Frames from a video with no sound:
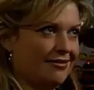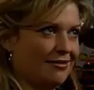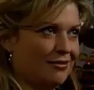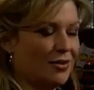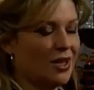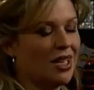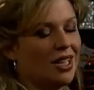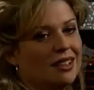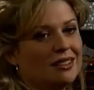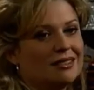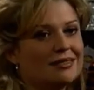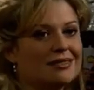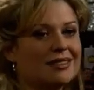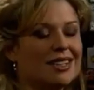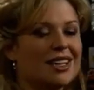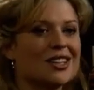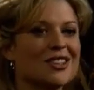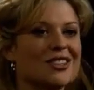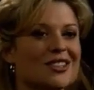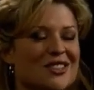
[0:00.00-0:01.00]
Well, I
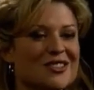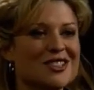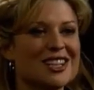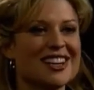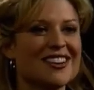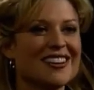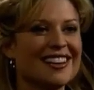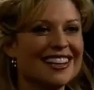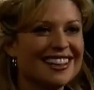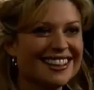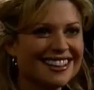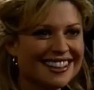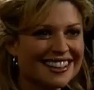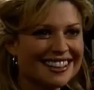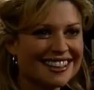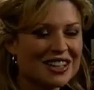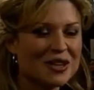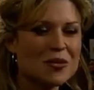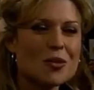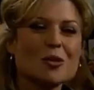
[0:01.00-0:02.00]
don't know, Terry.
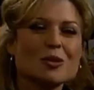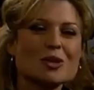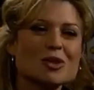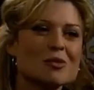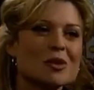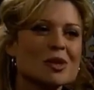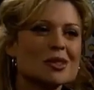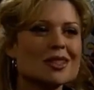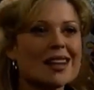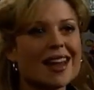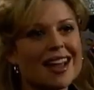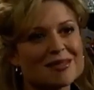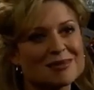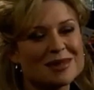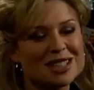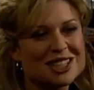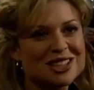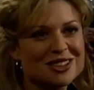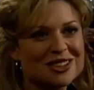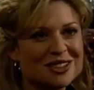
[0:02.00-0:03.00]
What would you most like me
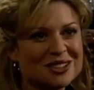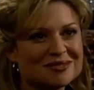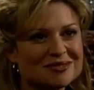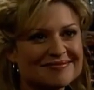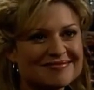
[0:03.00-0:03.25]
to do?